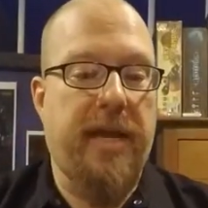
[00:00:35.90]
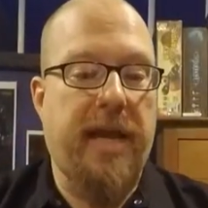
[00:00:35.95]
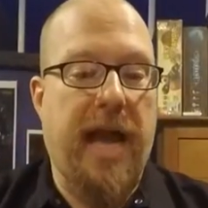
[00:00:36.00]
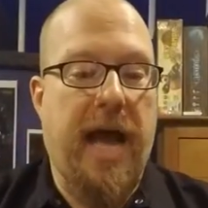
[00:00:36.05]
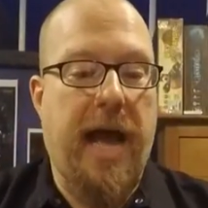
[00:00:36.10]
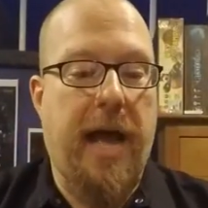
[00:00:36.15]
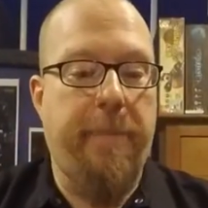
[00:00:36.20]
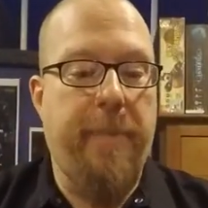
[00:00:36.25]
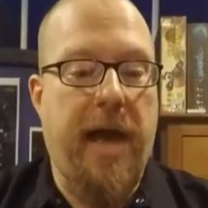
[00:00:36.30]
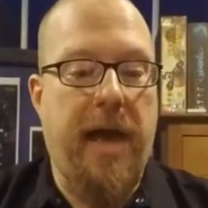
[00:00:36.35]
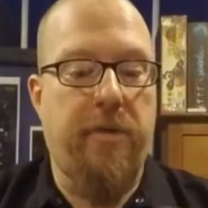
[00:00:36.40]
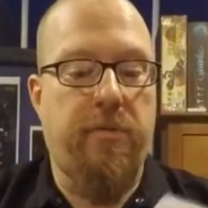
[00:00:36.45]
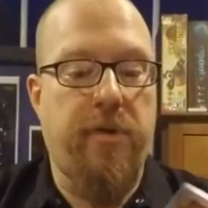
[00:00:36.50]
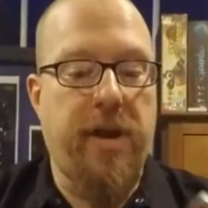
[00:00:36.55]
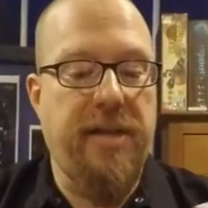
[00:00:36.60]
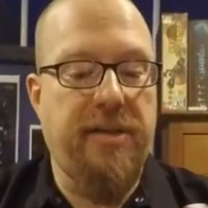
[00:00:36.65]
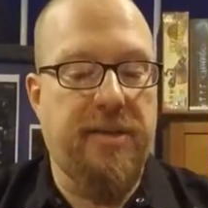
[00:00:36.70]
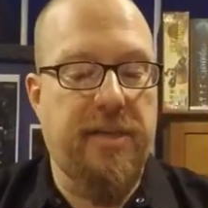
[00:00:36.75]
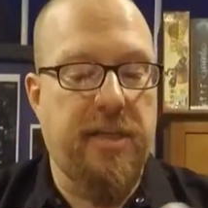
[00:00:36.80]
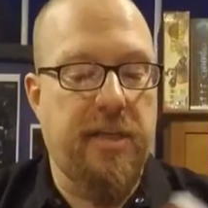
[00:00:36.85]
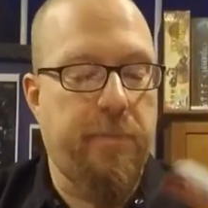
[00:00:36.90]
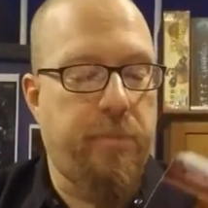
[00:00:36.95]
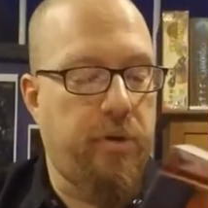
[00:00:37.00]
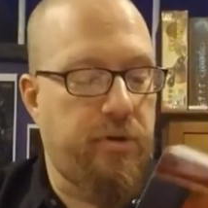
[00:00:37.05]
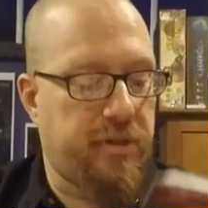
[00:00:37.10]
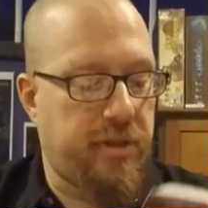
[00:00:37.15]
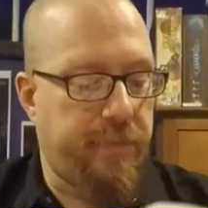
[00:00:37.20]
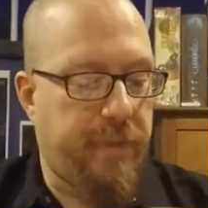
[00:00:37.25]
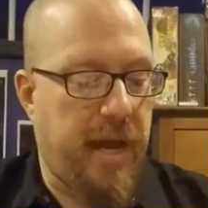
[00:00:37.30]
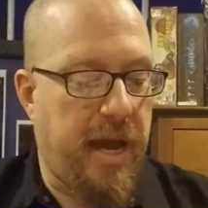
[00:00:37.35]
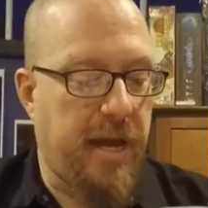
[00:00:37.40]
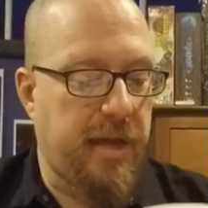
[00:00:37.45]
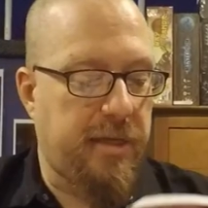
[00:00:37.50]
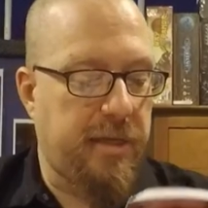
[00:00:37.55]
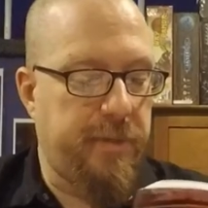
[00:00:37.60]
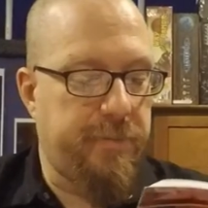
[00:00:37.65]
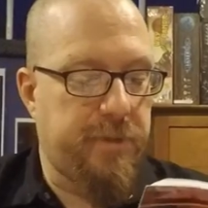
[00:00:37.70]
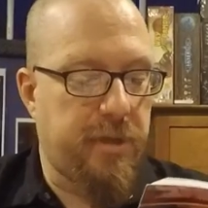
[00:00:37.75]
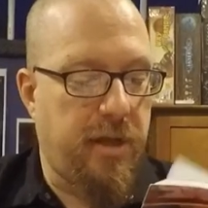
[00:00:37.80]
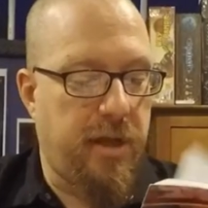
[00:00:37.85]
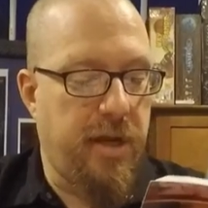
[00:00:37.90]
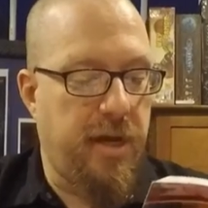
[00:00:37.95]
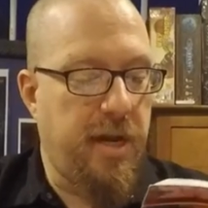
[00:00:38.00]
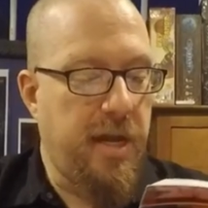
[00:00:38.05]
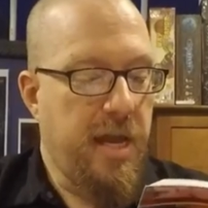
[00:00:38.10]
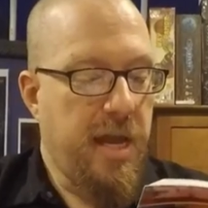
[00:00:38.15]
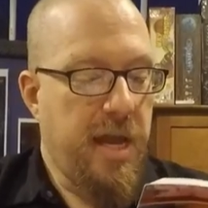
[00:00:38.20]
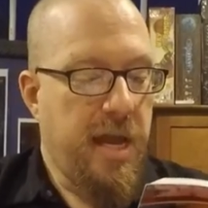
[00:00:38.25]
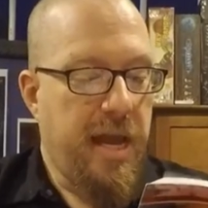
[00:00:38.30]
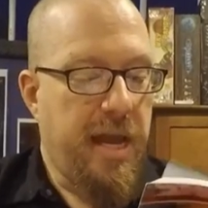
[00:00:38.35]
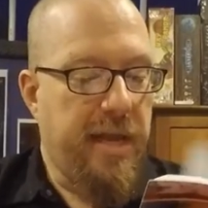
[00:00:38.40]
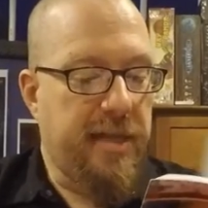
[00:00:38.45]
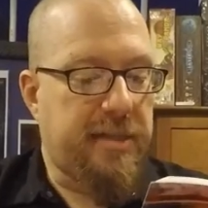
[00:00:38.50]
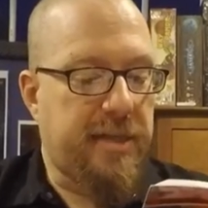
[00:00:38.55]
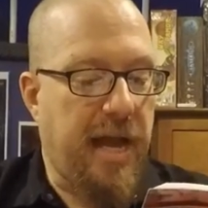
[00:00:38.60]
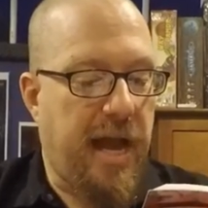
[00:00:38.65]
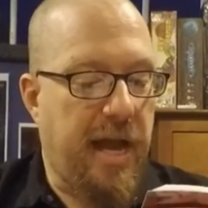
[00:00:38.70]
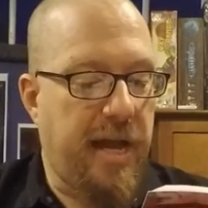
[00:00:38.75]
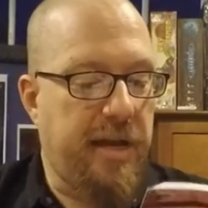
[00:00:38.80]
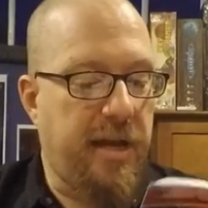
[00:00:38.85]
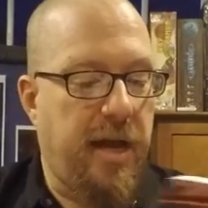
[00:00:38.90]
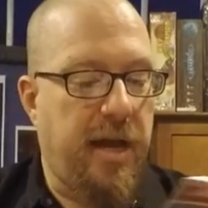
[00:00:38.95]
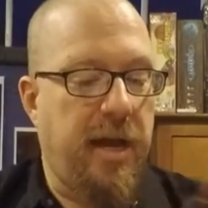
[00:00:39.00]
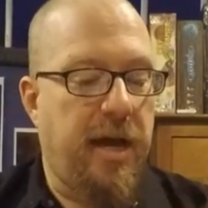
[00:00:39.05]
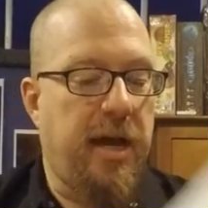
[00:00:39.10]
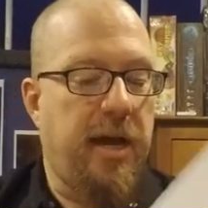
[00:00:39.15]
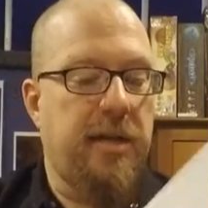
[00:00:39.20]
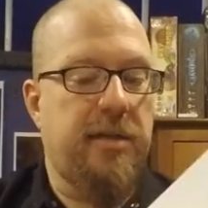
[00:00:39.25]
combat racing and the post-apocalypse on it. It's got uh,